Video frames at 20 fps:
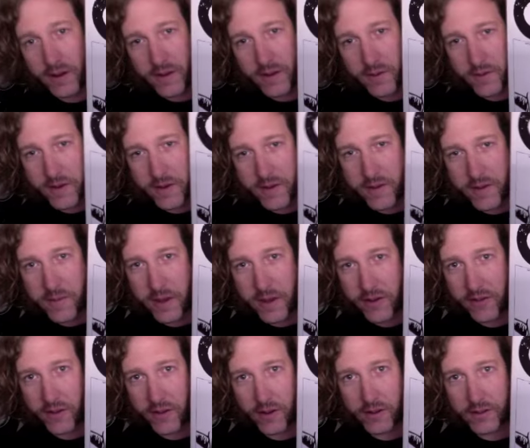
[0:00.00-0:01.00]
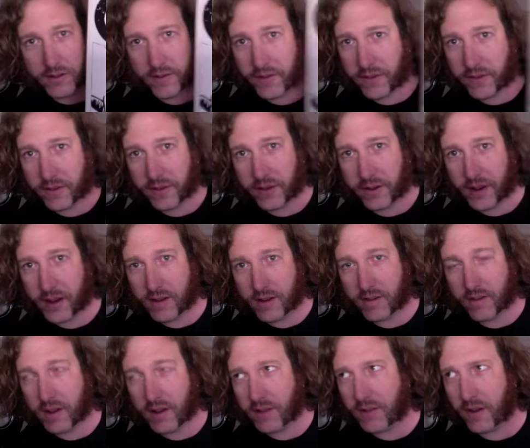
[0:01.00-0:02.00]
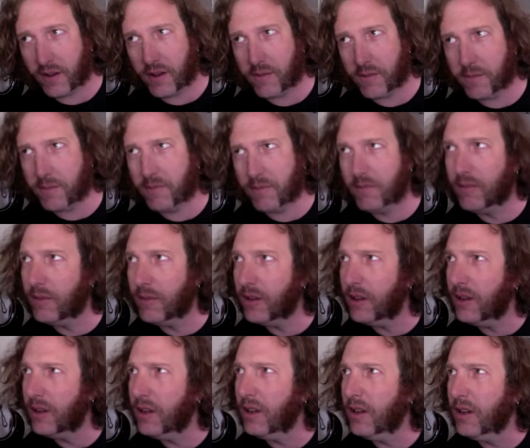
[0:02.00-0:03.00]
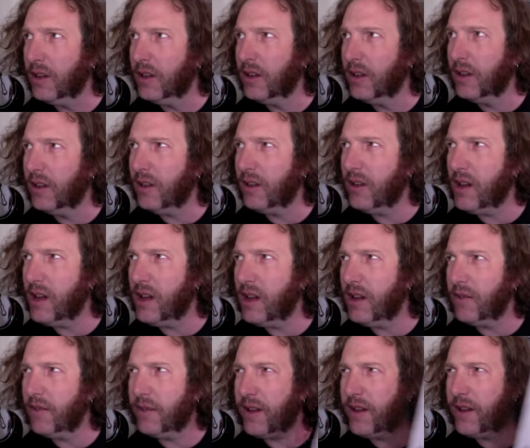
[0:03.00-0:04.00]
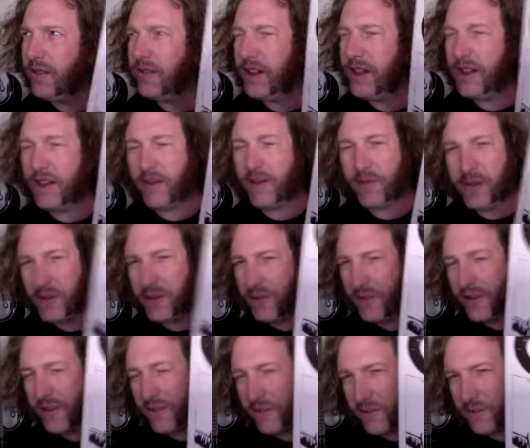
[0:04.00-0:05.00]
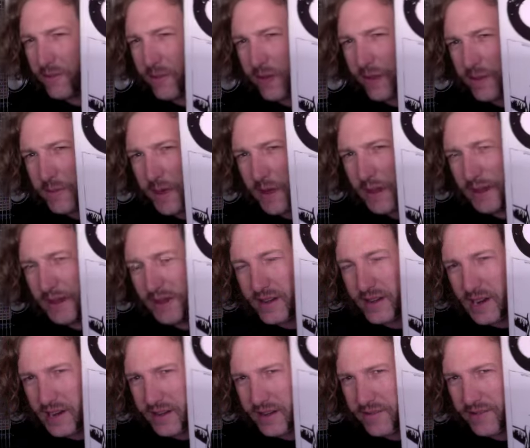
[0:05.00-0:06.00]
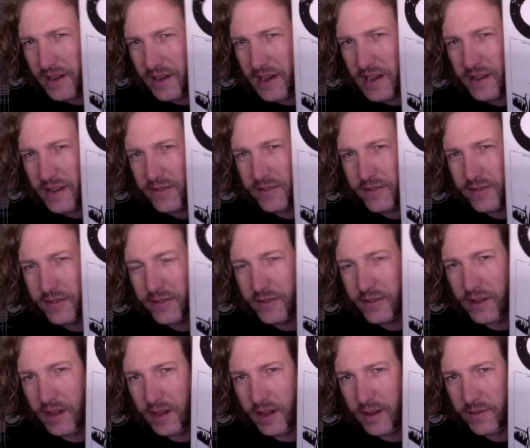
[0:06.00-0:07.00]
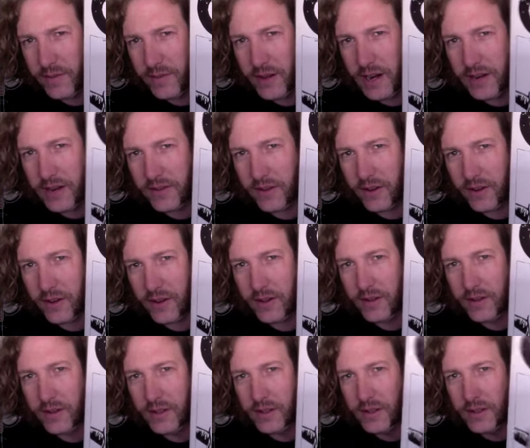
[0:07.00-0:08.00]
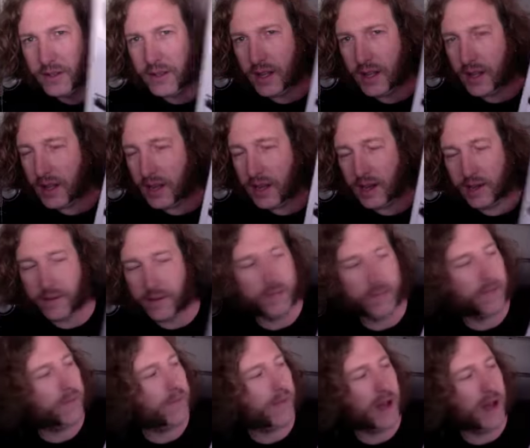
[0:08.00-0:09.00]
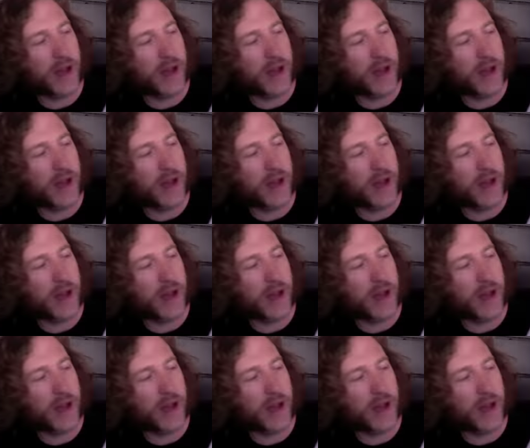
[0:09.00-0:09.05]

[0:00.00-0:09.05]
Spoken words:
Circle Jerks is still probably one of the best shows I've ever seen. I saw him when they did a reunion tour, but like back in '95 that I saw.